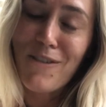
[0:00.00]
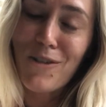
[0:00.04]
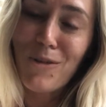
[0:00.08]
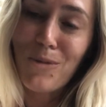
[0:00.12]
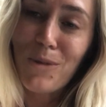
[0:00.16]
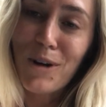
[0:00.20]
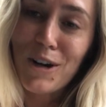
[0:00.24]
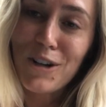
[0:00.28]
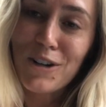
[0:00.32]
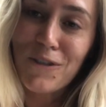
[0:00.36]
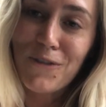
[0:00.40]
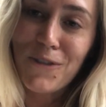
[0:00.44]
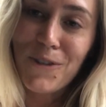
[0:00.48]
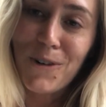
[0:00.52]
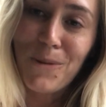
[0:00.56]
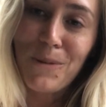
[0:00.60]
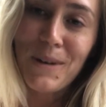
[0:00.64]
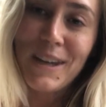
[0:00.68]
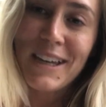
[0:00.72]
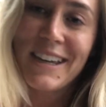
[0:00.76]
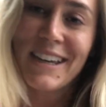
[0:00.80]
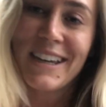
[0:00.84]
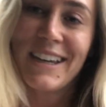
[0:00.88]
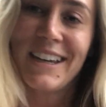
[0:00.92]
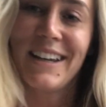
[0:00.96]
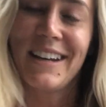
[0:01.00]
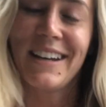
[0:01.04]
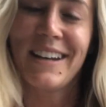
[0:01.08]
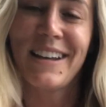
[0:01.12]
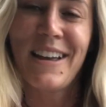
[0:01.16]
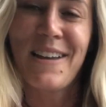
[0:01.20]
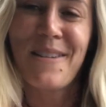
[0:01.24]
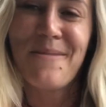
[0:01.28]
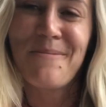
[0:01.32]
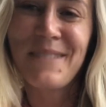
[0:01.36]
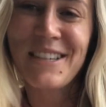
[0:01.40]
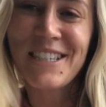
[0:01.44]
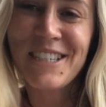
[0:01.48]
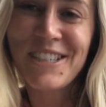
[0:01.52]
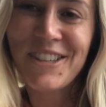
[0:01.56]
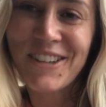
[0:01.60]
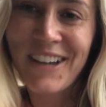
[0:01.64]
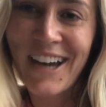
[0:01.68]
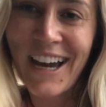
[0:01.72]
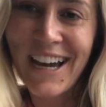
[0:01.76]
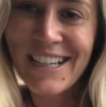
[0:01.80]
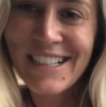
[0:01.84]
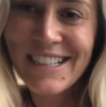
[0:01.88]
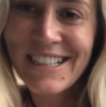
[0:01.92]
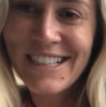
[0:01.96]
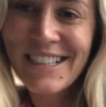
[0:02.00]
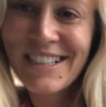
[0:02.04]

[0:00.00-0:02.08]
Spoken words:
a wonderful weekend. Miss you guys.